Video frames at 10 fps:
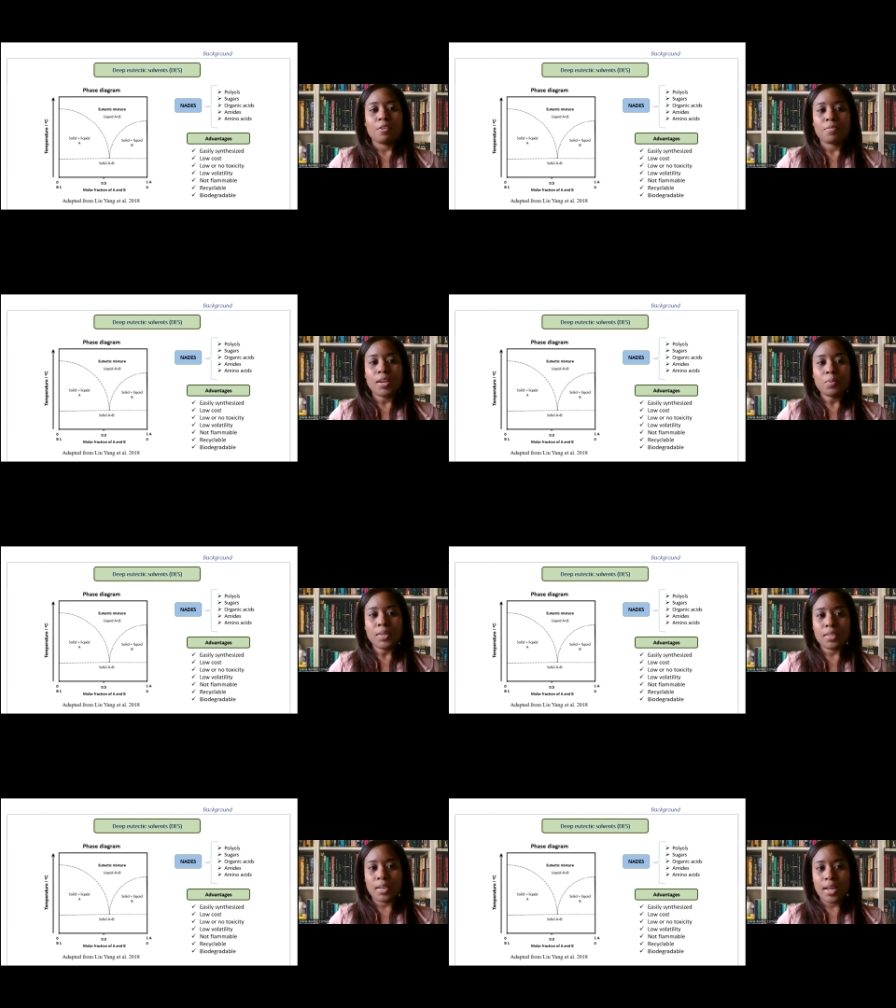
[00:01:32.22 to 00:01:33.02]

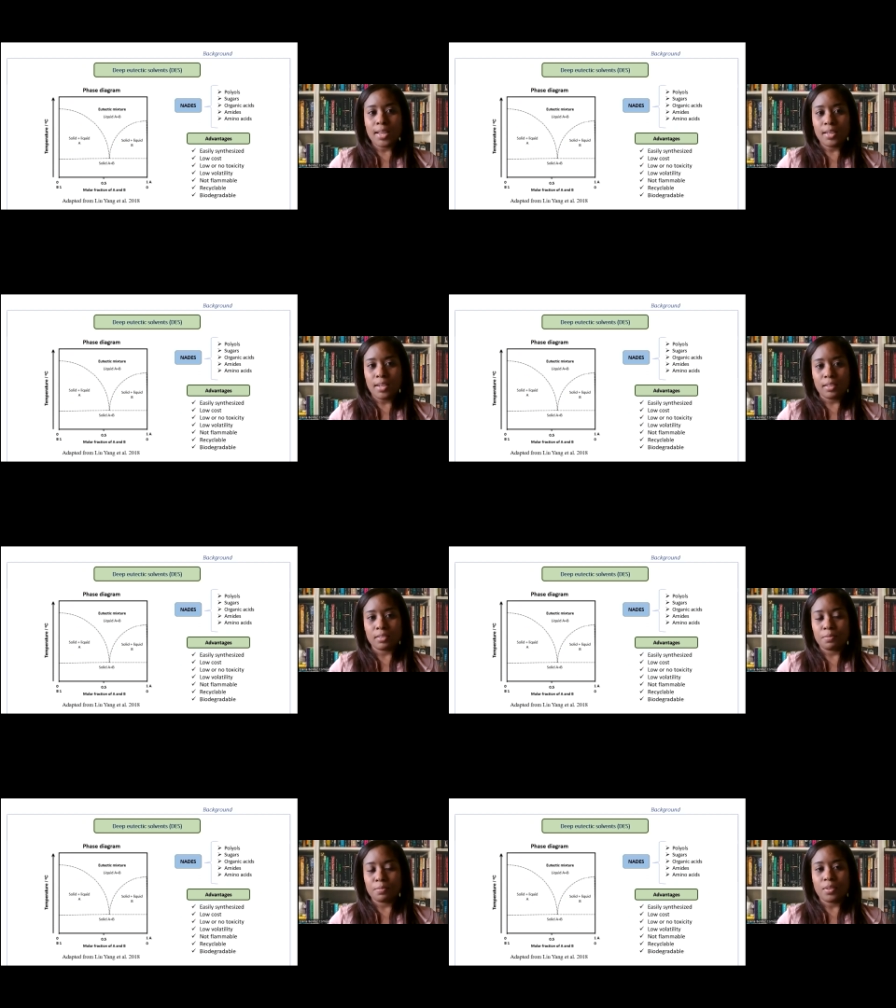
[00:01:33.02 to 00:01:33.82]
Following the
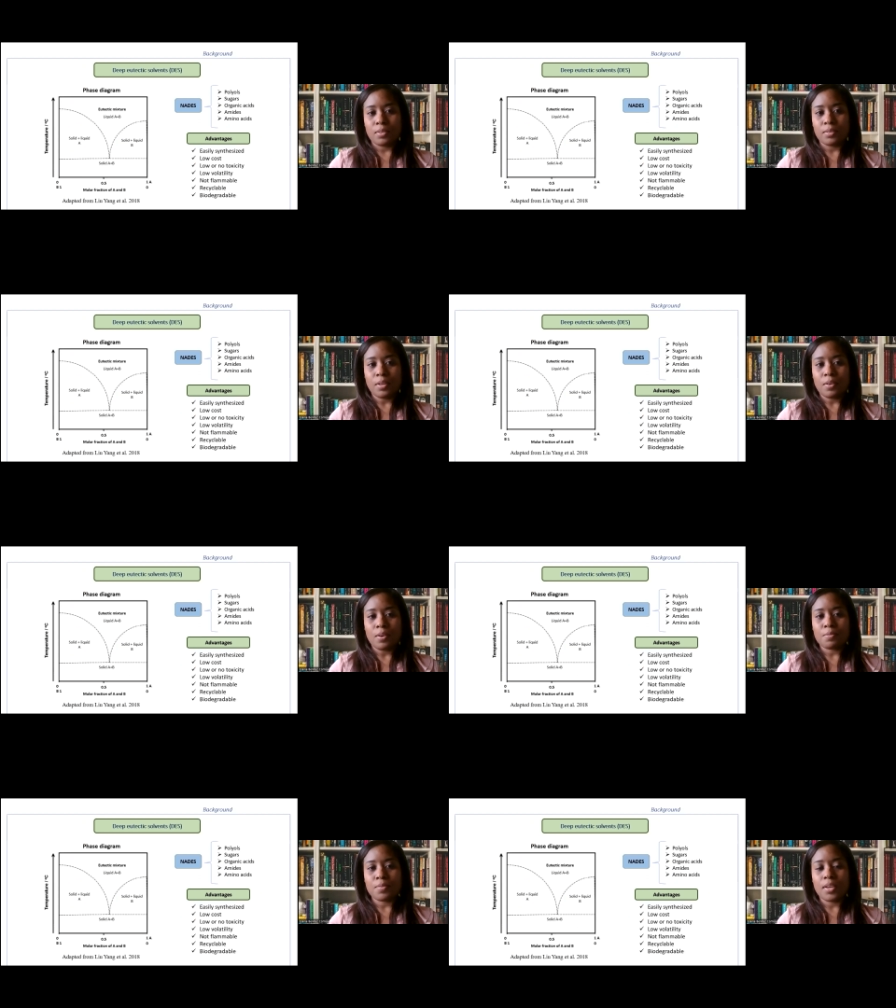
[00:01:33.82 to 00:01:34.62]
guidelines from, uh,
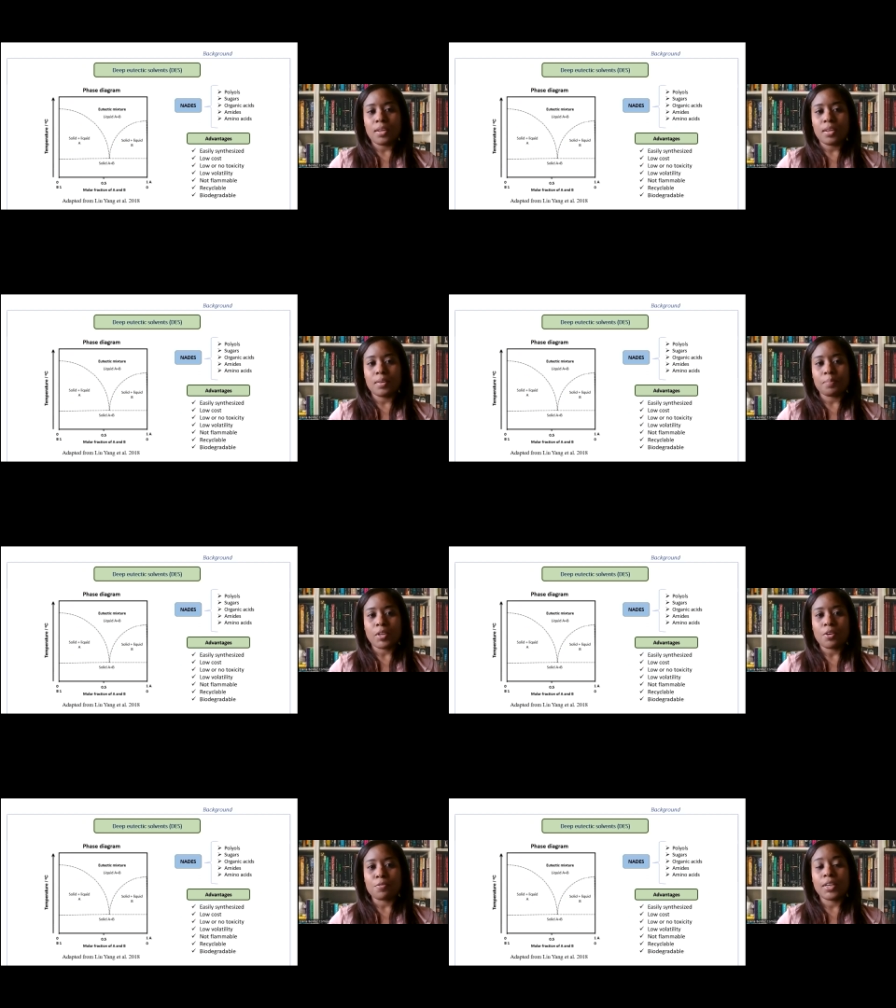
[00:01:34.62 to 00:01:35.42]
of, the,
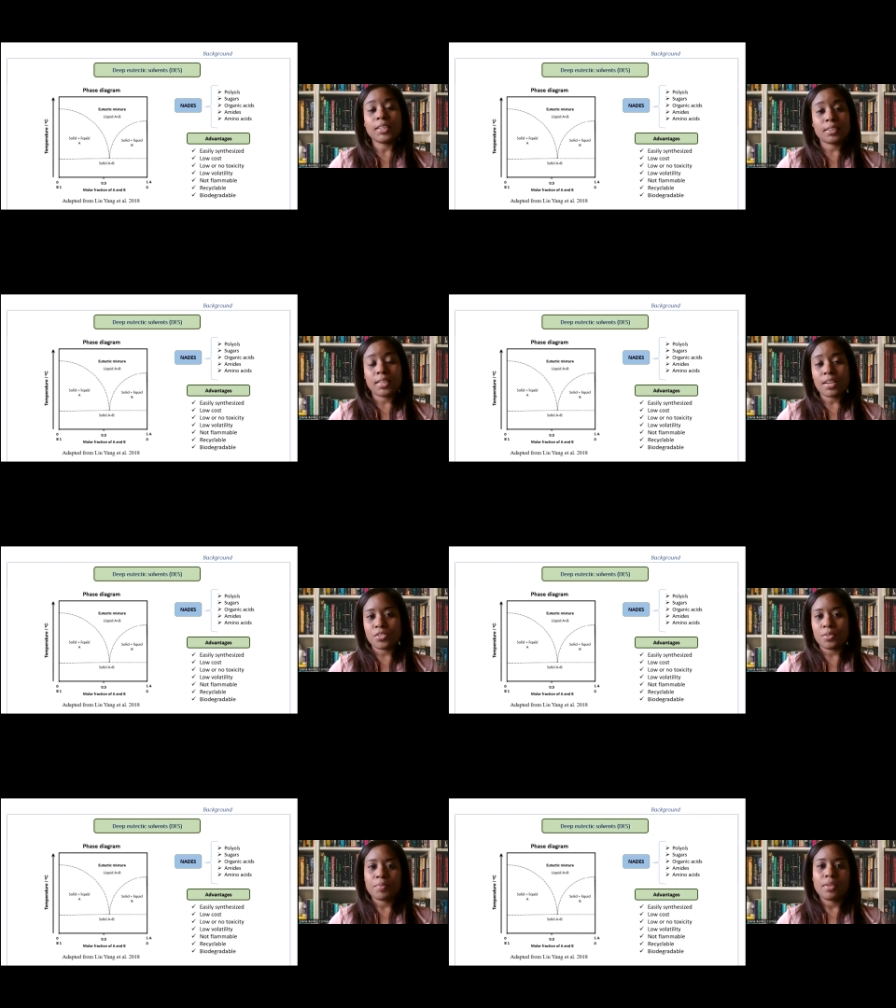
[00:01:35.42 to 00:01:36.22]
of green
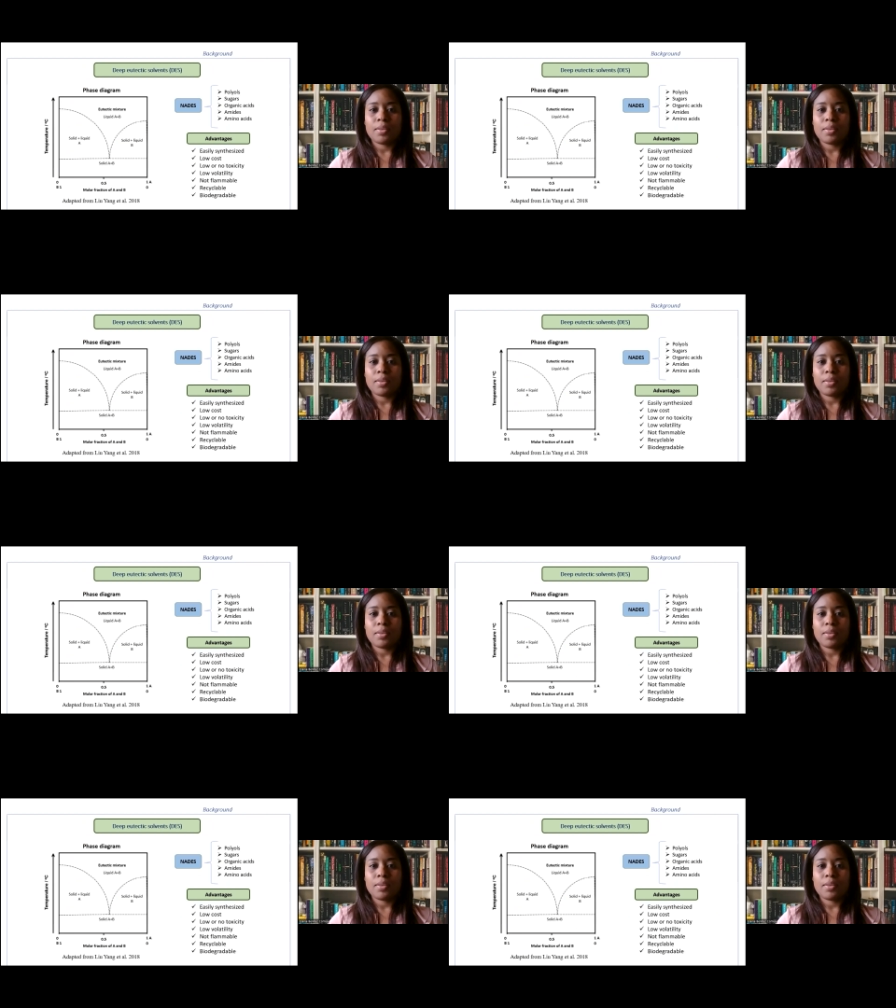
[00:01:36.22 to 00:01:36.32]
extraction,